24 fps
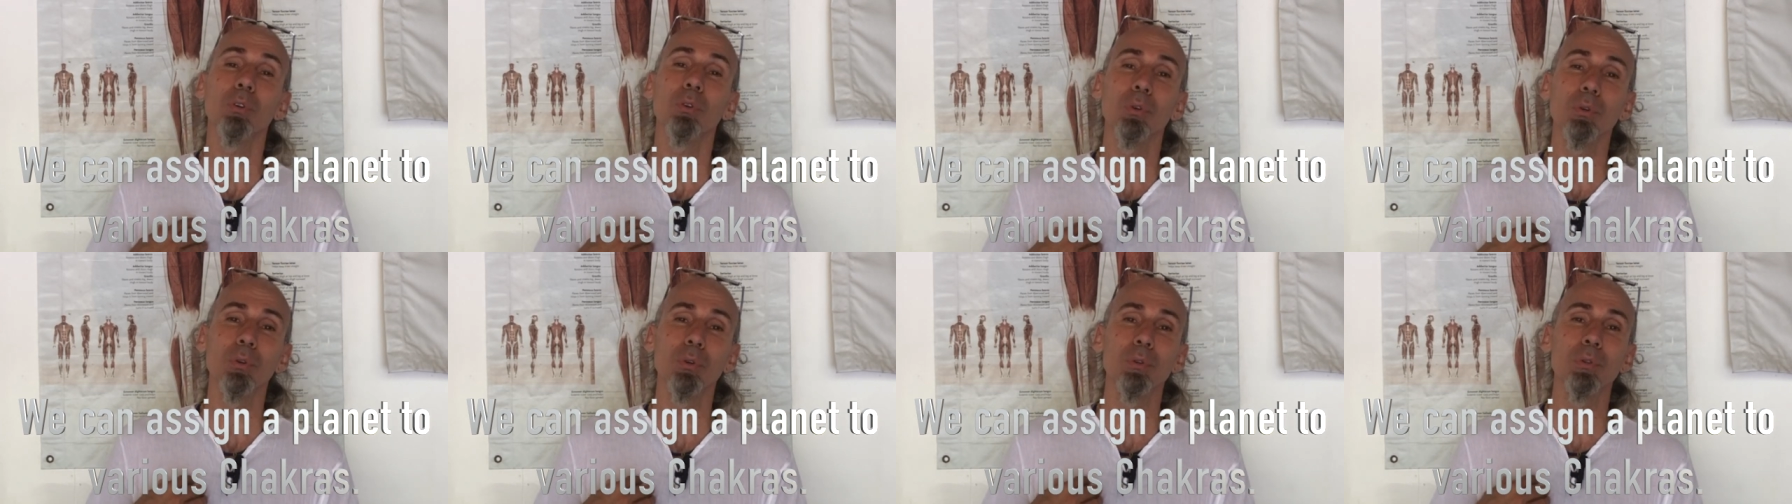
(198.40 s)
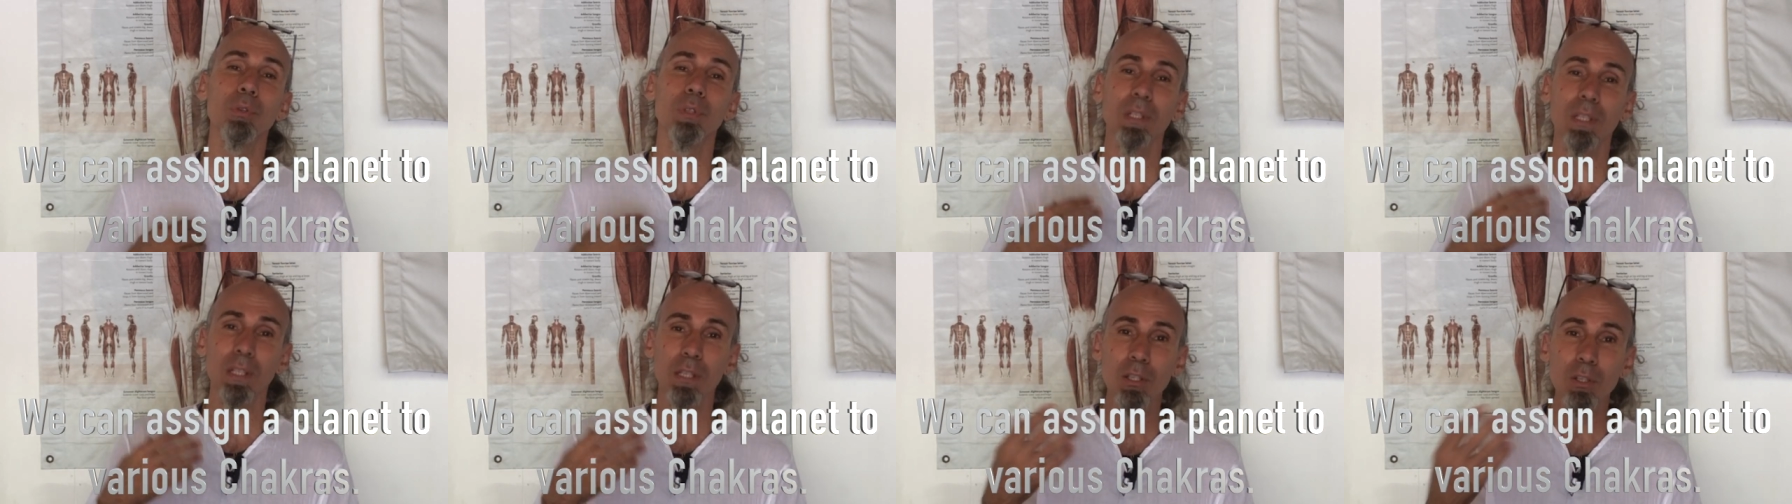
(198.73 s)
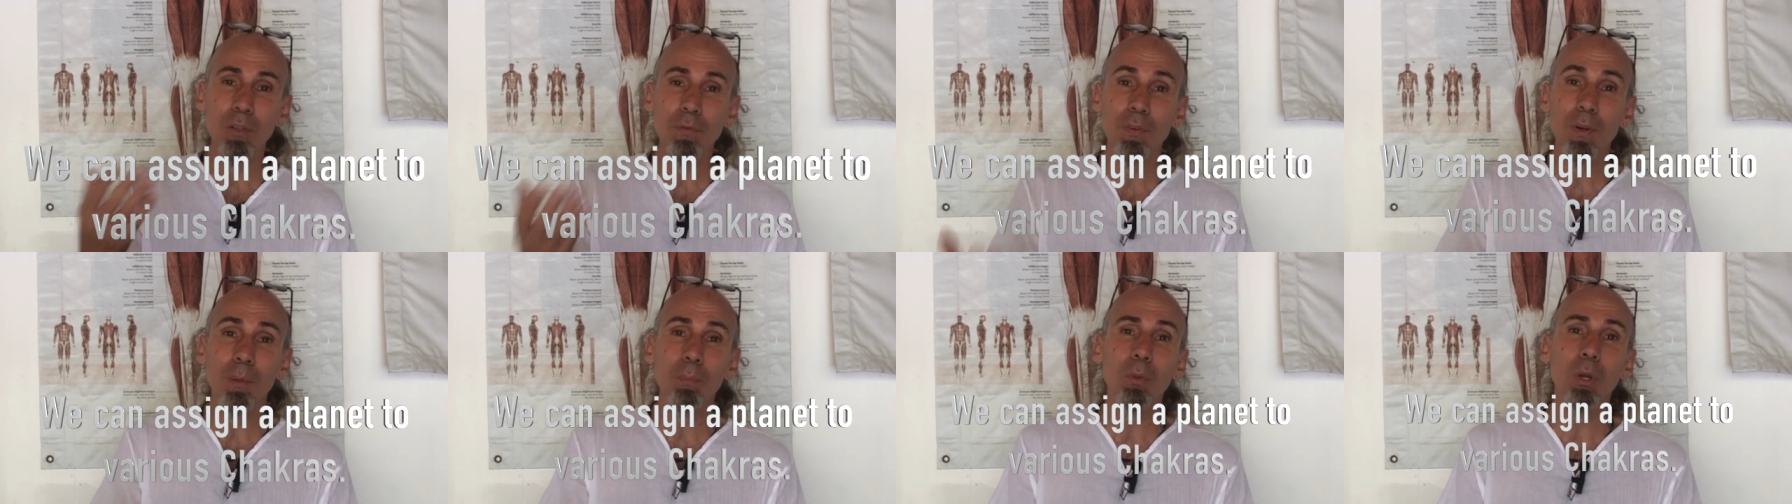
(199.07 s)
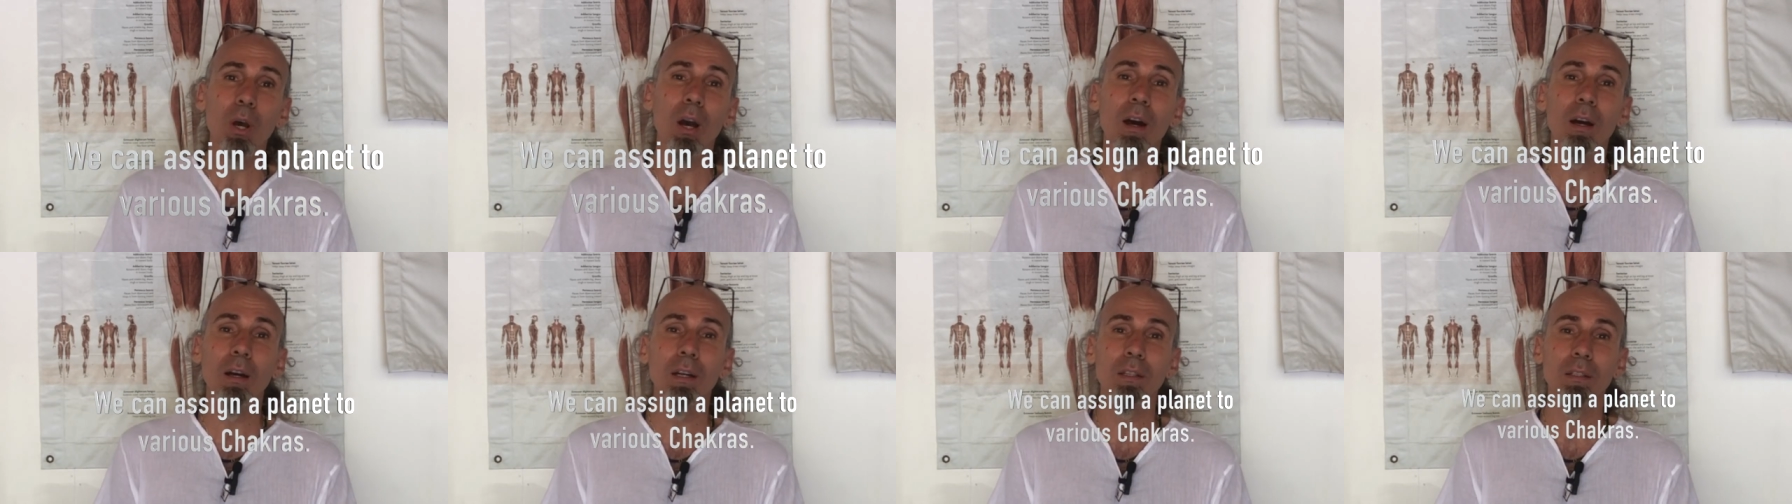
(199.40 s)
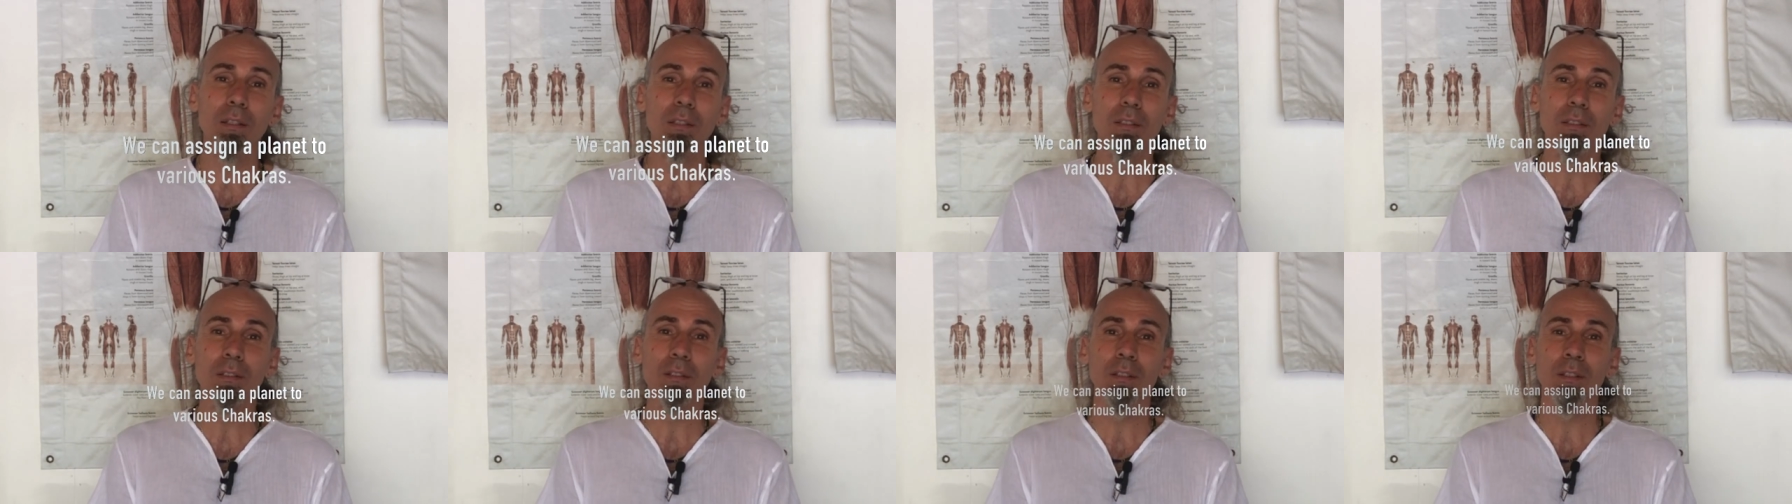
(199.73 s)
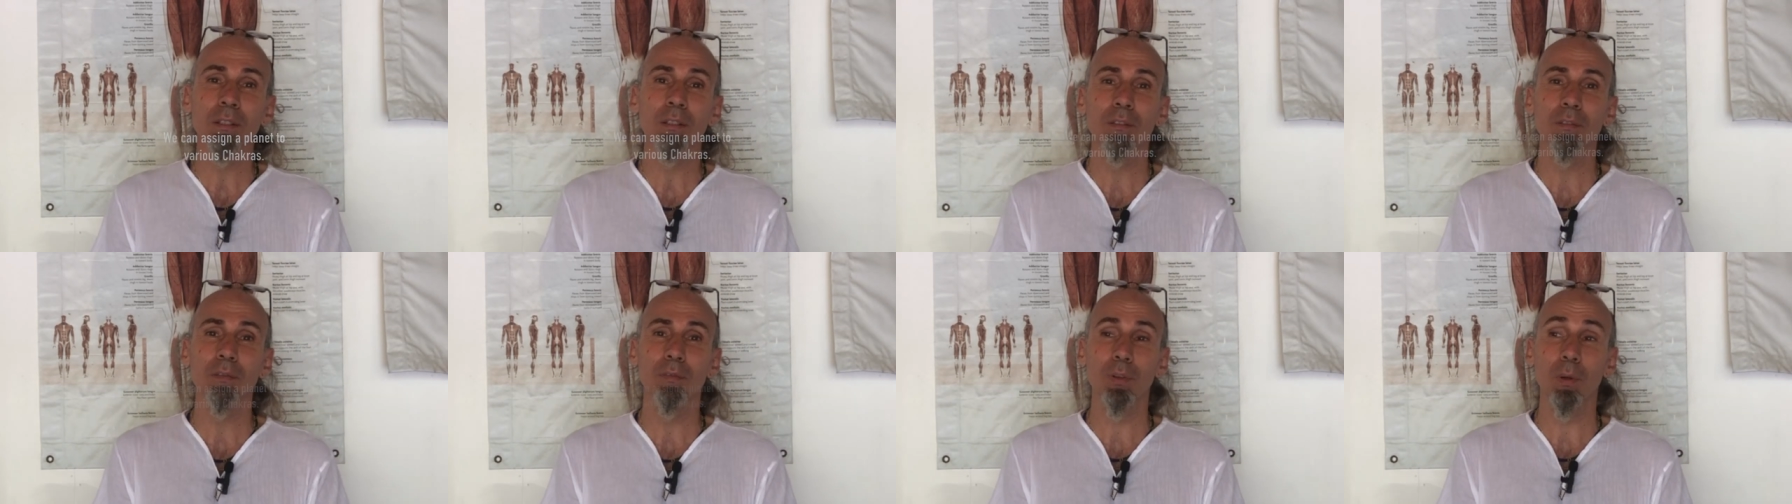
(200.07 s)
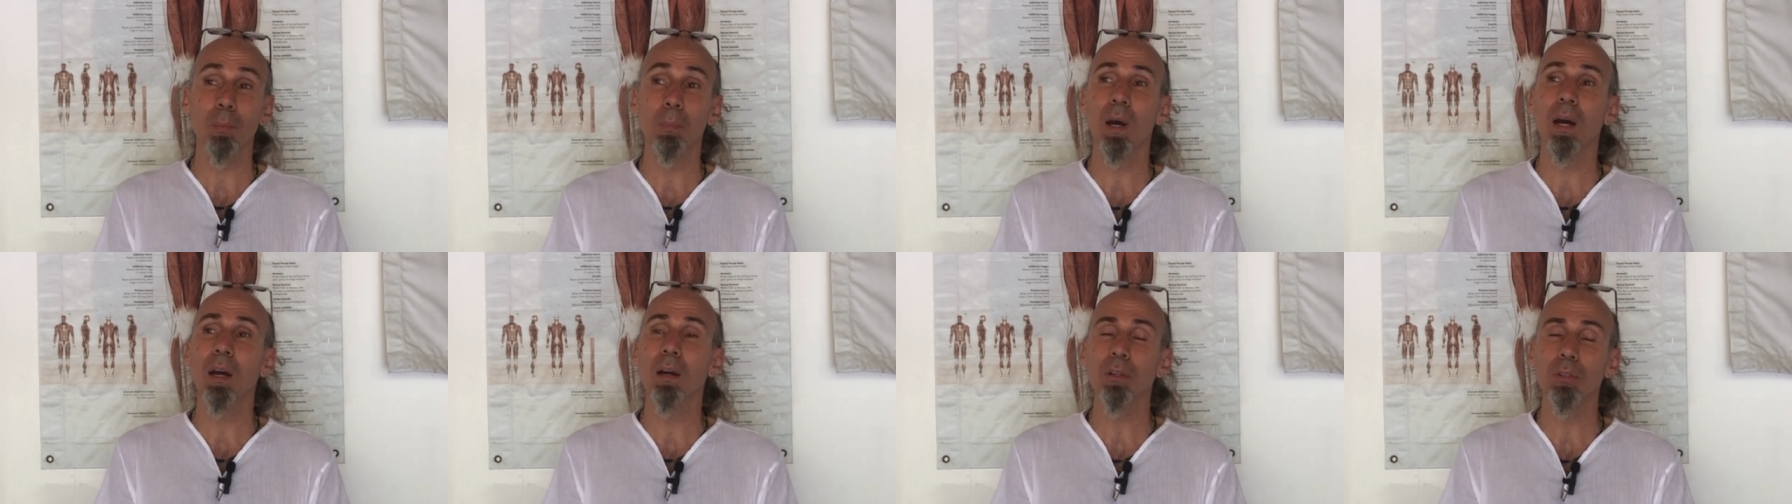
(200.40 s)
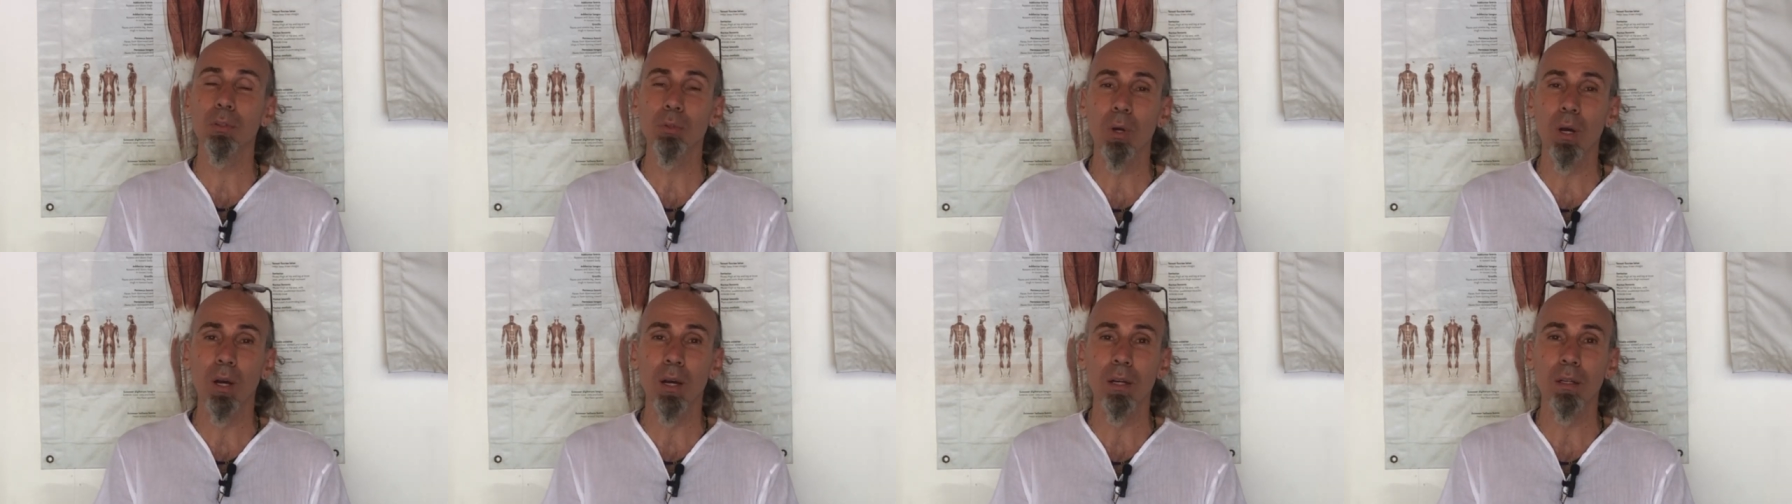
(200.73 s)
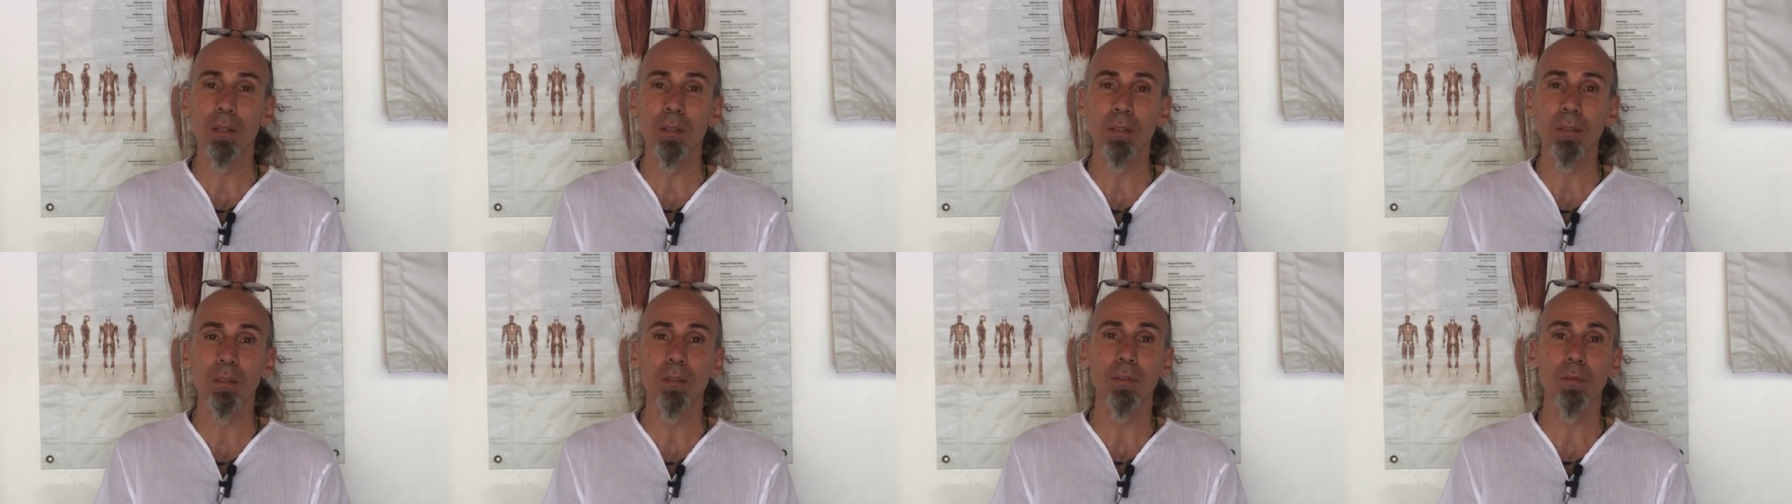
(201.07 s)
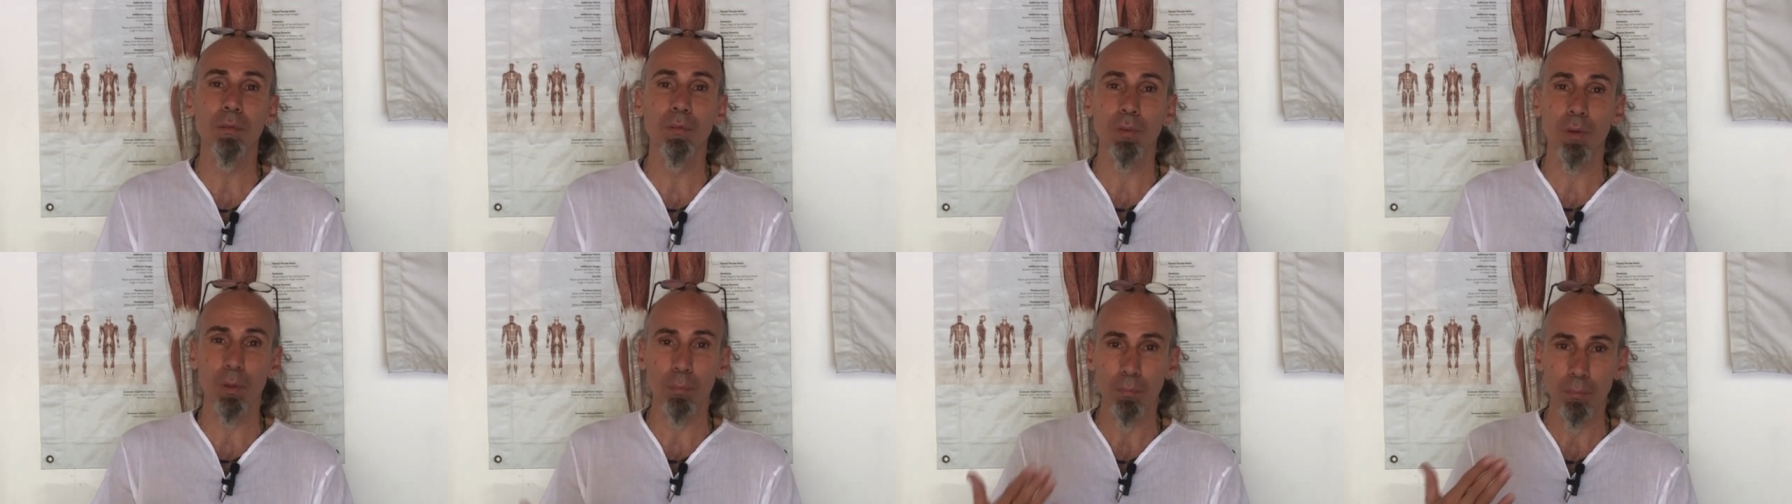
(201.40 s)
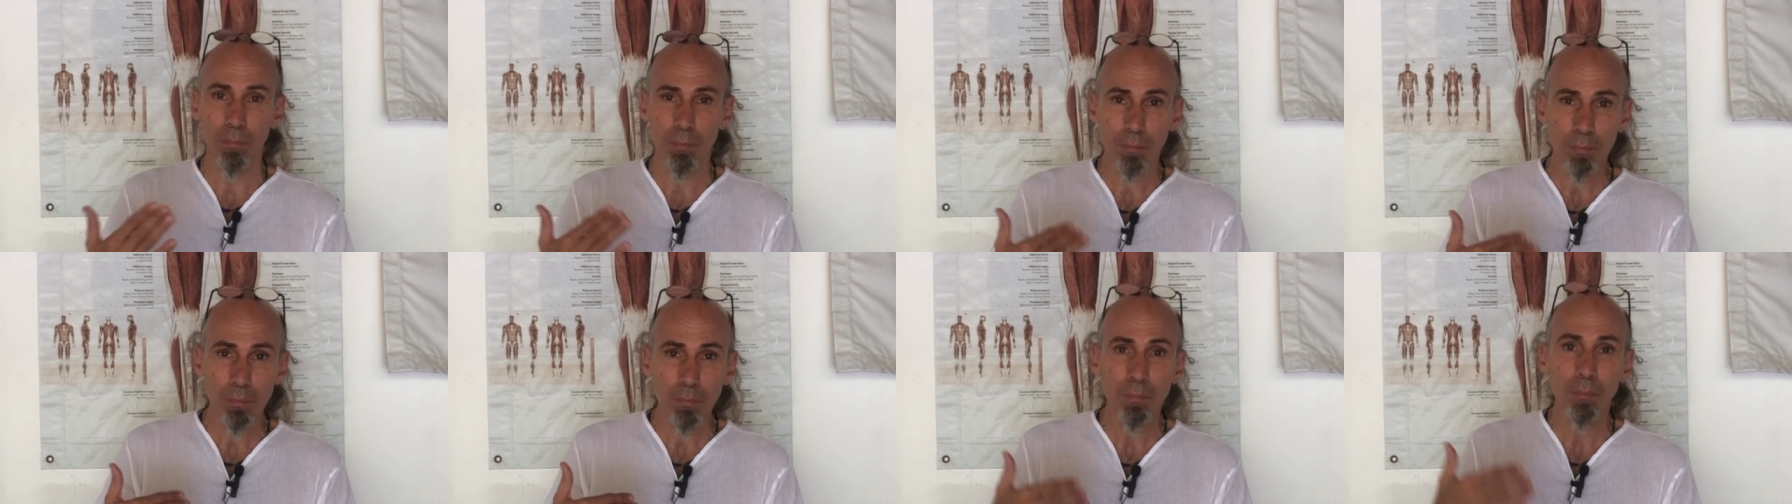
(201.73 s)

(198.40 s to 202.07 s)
Gurus teach from the heart, from heart to heart, from